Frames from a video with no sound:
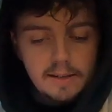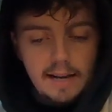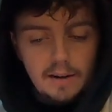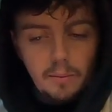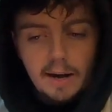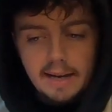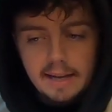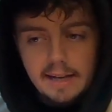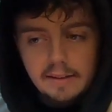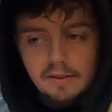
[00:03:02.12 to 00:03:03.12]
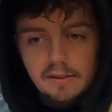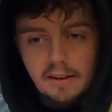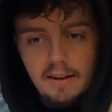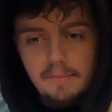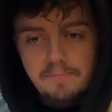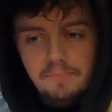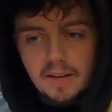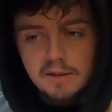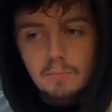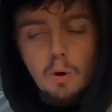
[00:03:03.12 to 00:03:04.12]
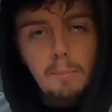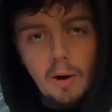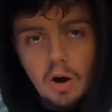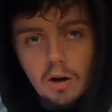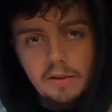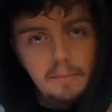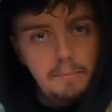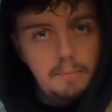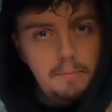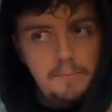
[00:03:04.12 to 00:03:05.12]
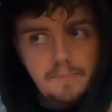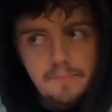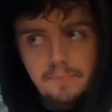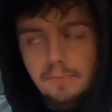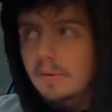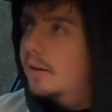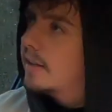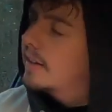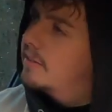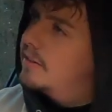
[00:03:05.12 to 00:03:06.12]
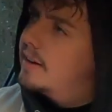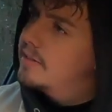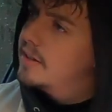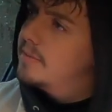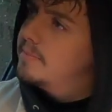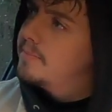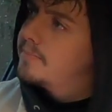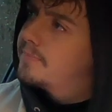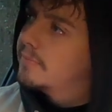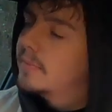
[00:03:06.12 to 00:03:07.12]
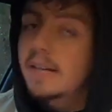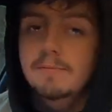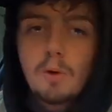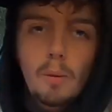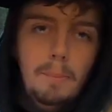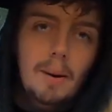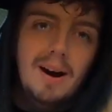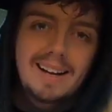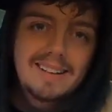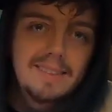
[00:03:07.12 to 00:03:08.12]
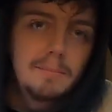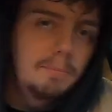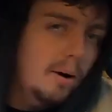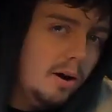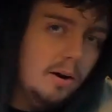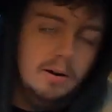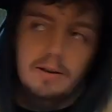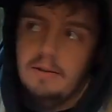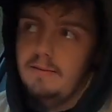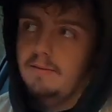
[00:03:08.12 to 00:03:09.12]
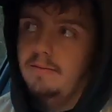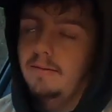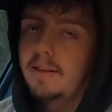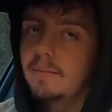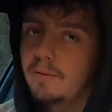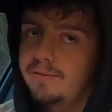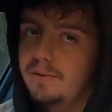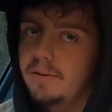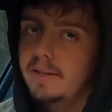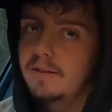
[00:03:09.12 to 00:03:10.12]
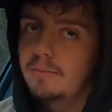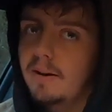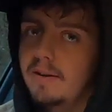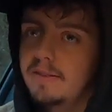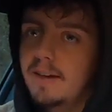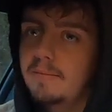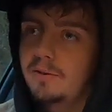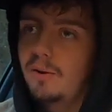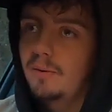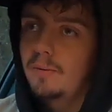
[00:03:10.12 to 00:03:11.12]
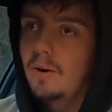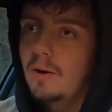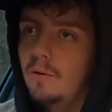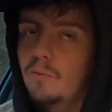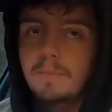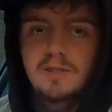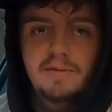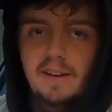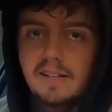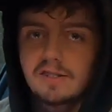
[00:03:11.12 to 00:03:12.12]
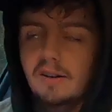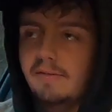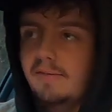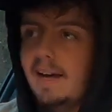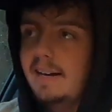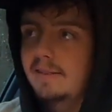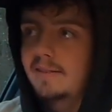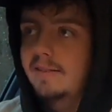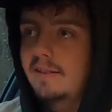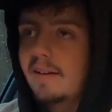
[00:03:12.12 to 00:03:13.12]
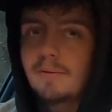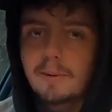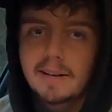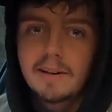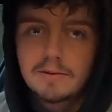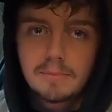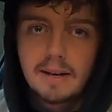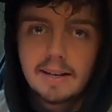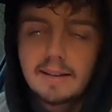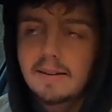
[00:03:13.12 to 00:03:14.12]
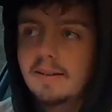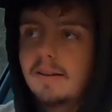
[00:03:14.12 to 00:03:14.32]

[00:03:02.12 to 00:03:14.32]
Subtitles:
in a way, it's more bark than, is that the right term? It's more bite than bark, the M140 is, whereas the M2 rips your face off and everybody knows about it.